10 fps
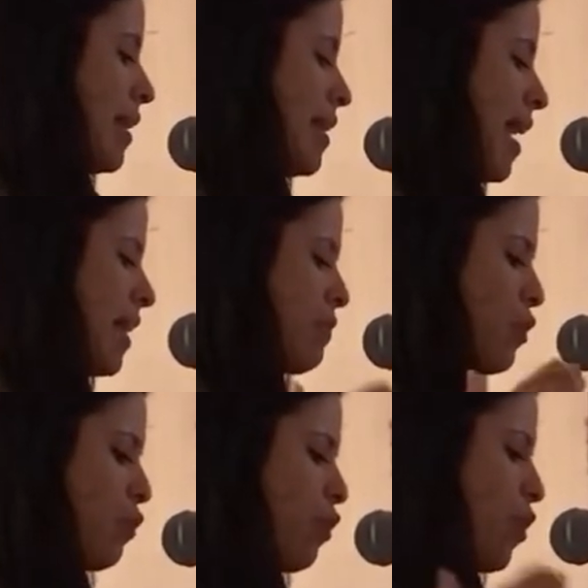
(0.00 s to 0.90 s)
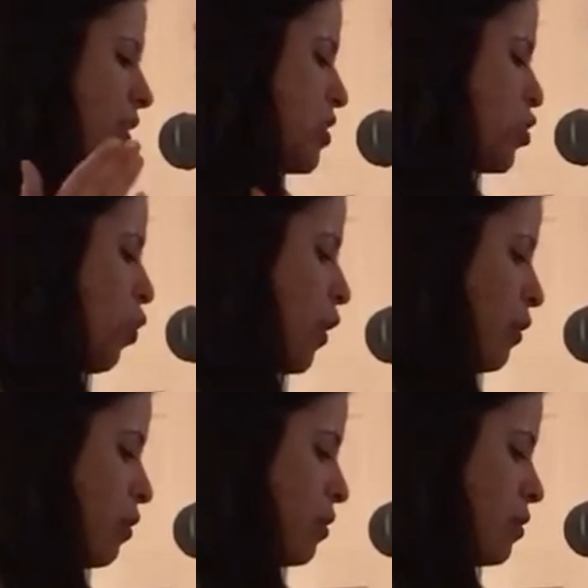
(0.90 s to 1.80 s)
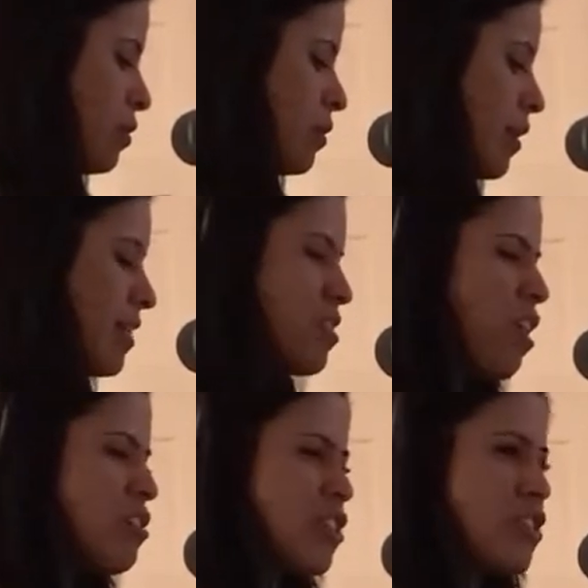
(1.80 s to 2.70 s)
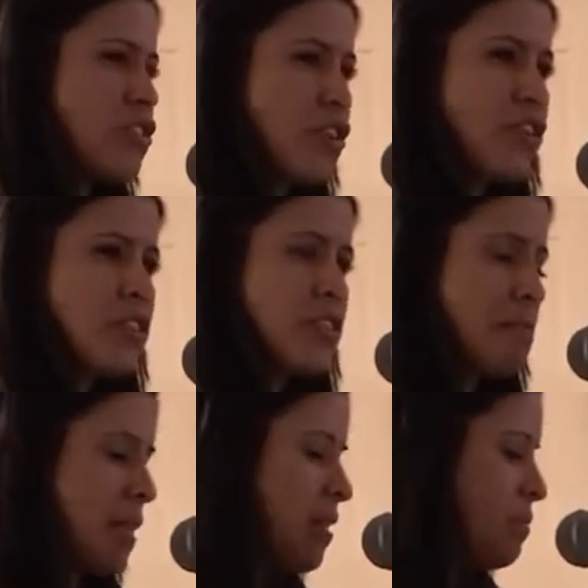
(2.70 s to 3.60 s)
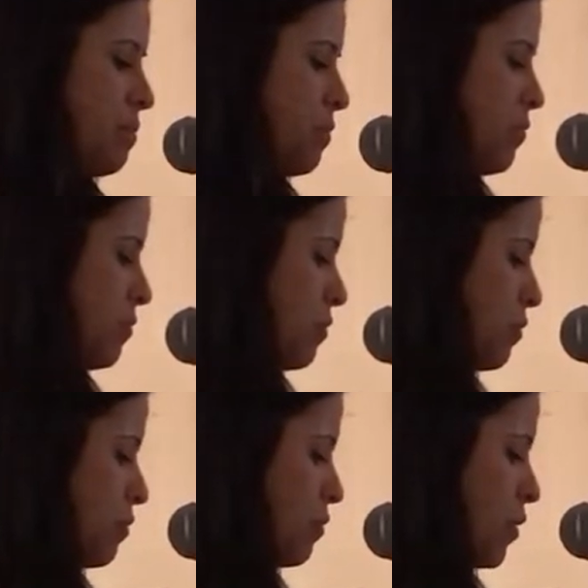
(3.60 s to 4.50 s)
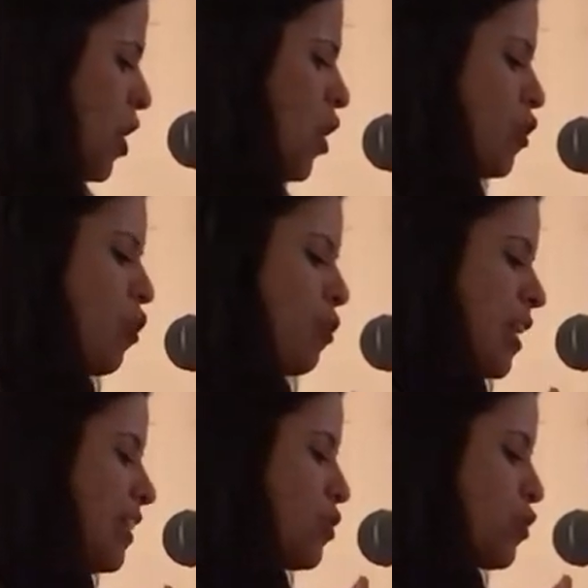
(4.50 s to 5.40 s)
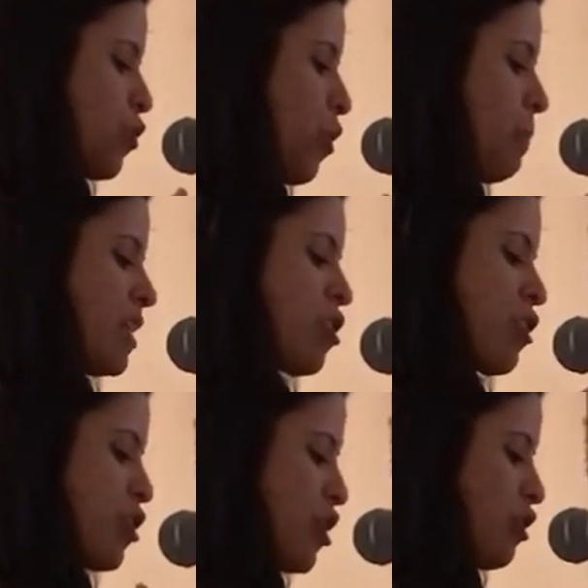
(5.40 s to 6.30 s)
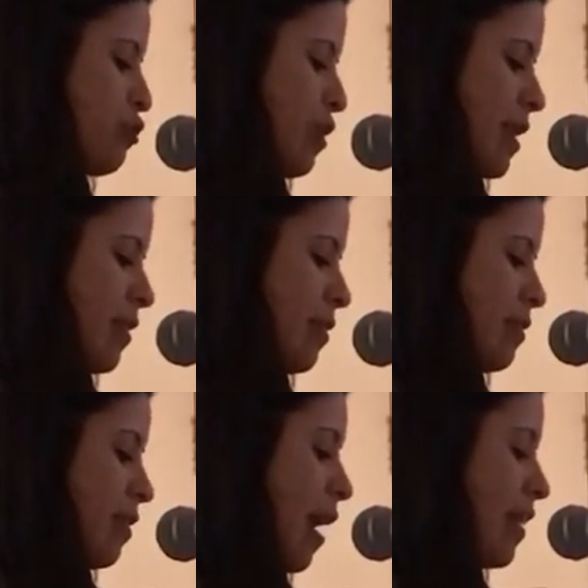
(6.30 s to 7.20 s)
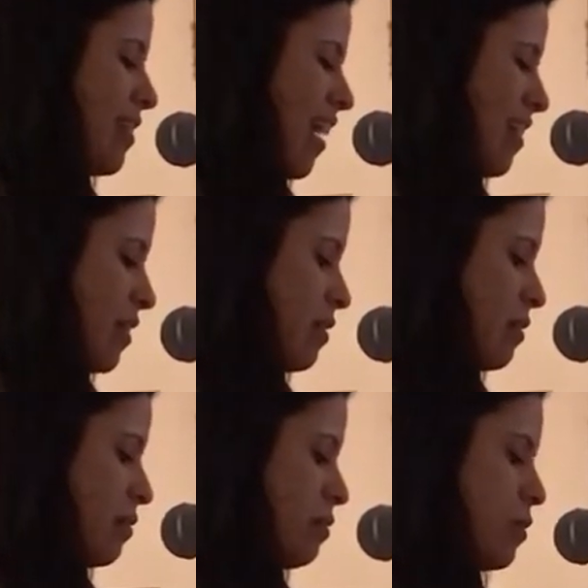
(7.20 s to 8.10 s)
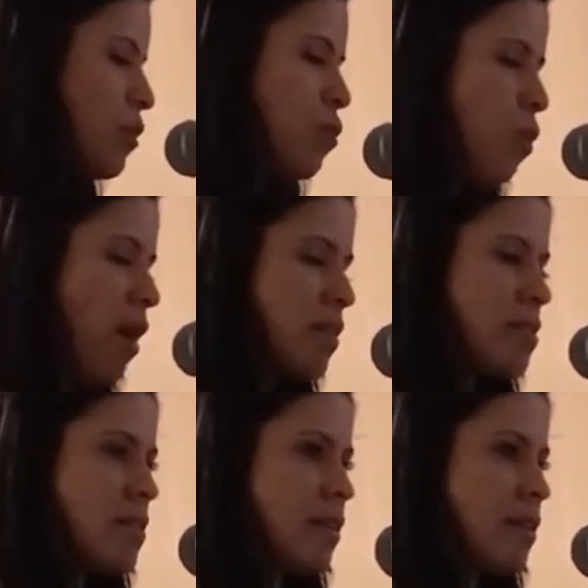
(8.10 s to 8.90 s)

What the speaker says: Native or foreign soil, it's all just dirt to me. No need to torment our children, I get it, you want us